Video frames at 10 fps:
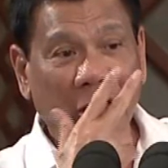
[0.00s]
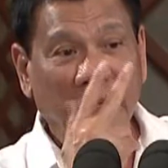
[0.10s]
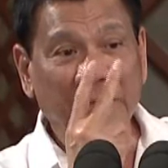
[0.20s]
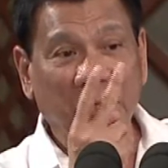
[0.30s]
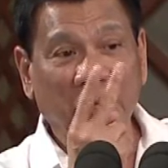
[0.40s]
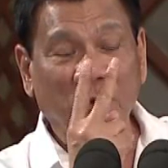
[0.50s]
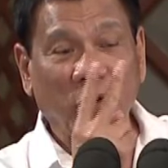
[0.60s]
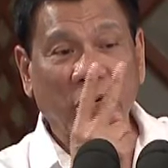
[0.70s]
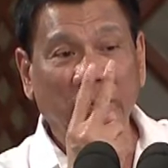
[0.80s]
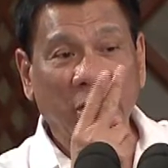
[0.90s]
It's an
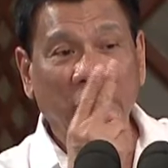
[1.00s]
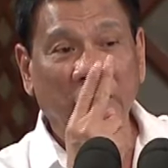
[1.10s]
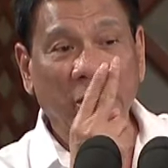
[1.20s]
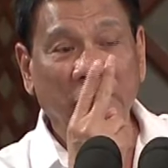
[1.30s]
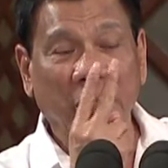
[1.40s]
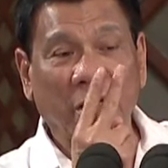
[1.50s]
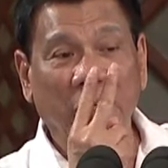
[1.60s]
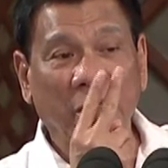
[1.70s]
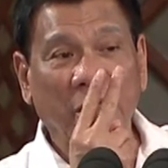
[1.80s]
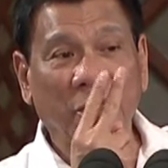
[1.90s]
acquired
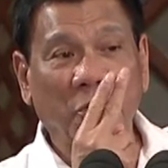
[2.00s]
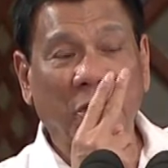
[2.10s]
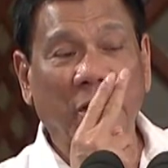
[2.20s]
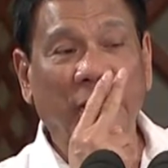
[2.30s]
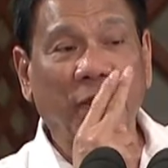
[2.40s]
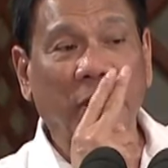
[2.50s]
thing that you get